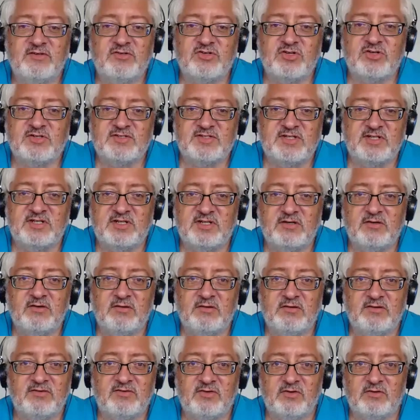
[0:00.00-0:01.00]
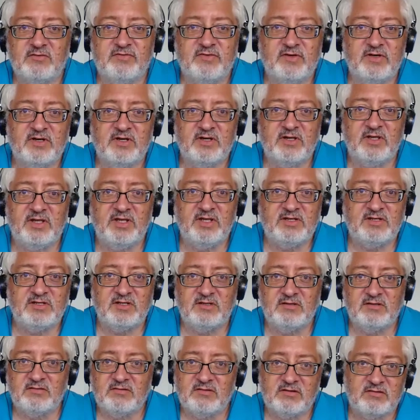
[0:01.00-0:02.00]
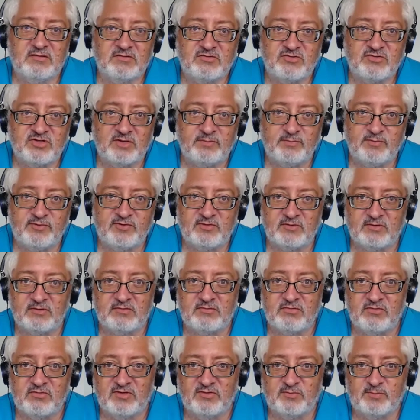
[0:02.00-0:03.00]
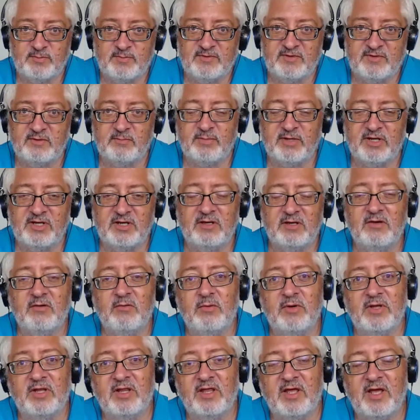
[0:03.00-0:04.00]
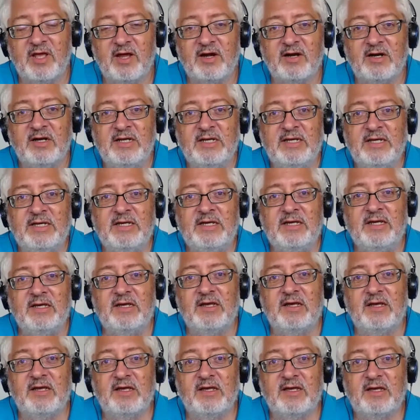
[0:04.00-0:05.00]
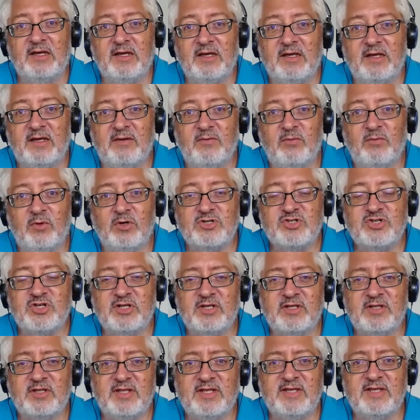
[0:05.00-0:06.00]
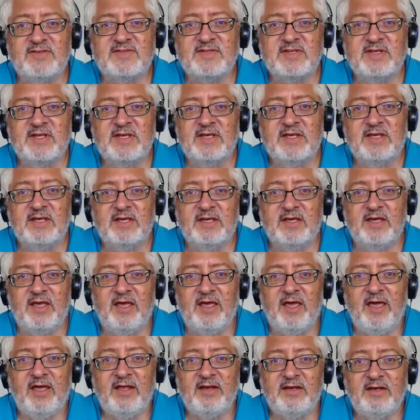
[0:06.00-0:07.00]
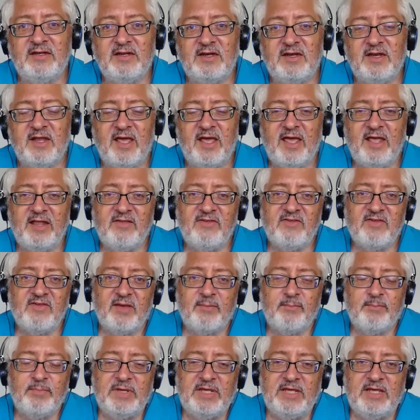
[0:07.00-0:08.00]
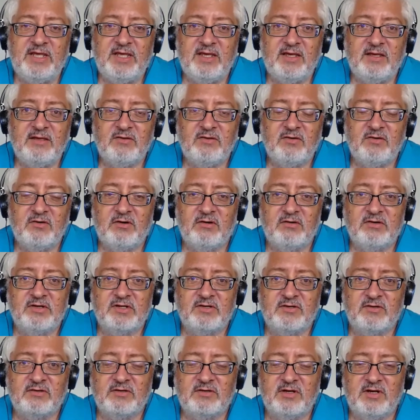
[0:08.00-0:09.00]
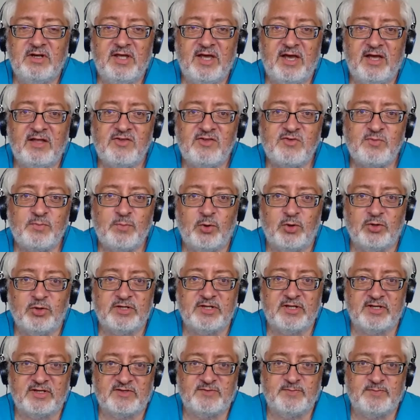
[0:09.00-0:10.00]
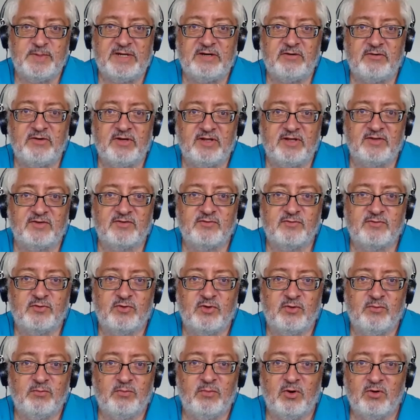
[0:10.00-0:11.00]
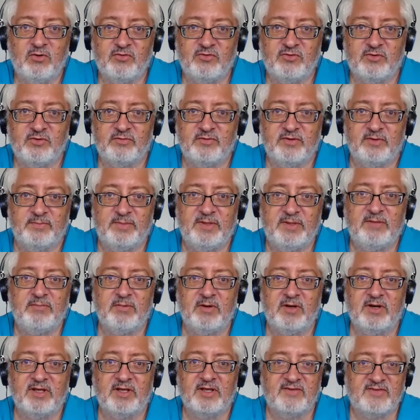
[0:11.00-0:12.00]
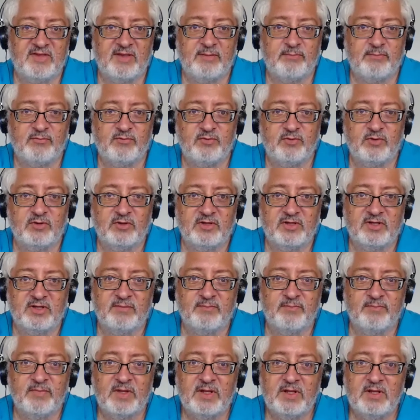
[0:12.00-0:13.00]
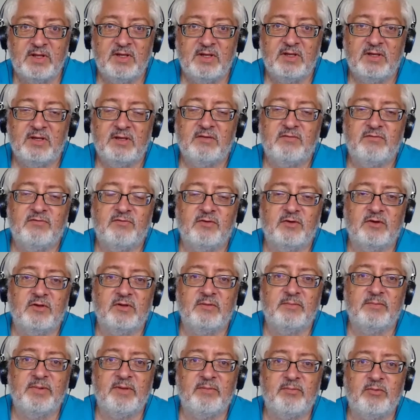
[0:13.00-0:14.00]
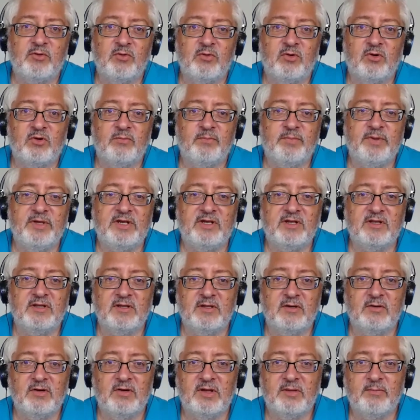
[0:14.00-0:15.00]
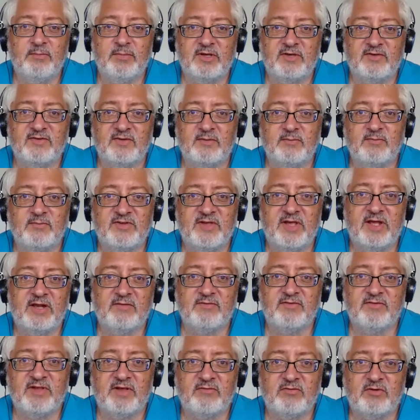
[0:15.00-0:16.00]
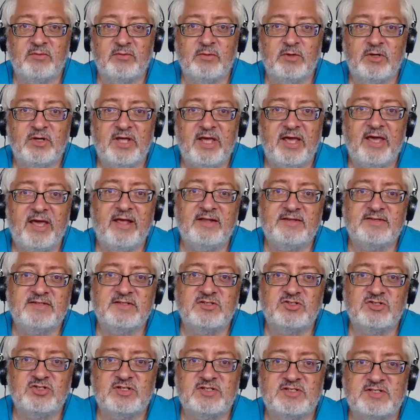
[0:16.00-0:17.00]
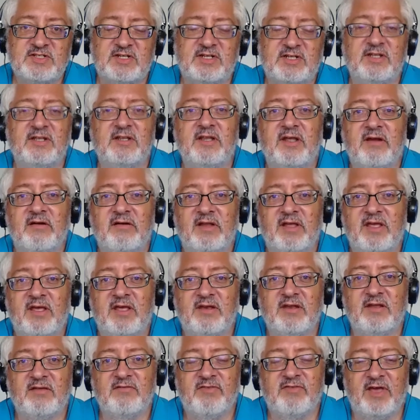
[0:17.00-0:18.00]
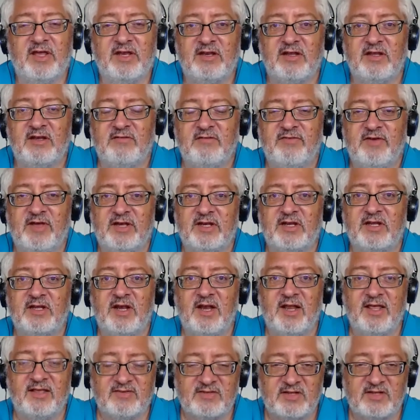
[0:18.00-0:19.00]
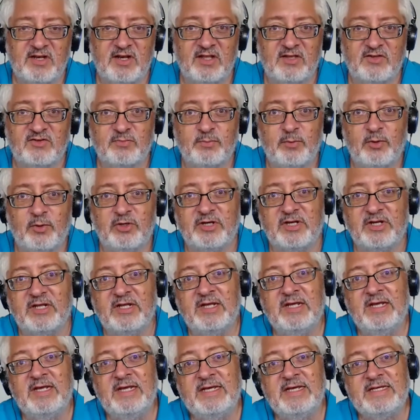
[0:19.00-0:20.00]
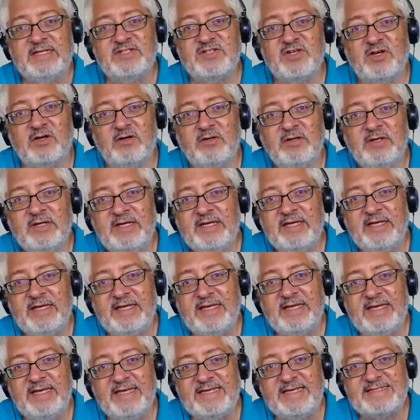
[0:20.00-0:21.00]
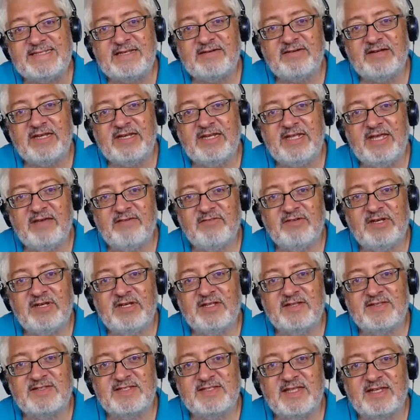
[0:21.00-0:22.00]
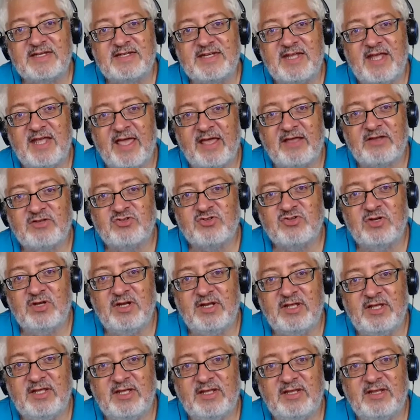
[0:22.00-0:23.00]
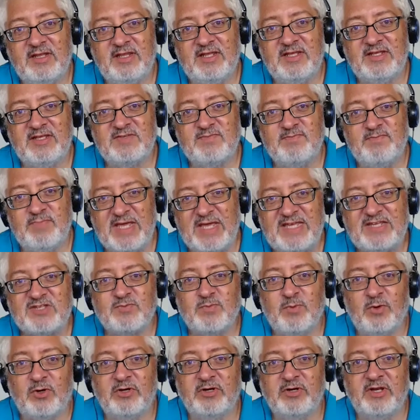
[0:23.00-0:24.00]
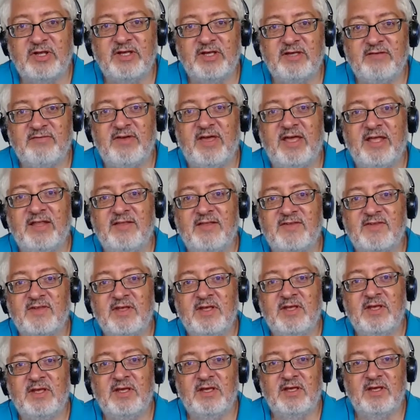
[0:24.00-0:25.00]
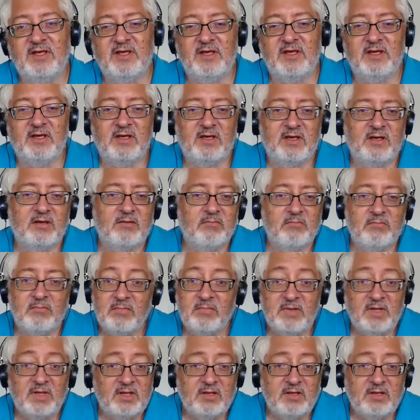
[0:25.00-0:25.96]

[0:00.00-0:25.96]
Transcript: is just sitting on the sofa eating, you know, chips or crisps, depending on where they are, uh, uh, watching this. And it ends up being, you know, a totally unsporty experience for most of the people, except for the yeah. for the people who compete in the Olympics themselves. Everybody else is just sitting there and getting fatter and fatter and less and less sporty. So is there any evidence that actually these big sporting events um,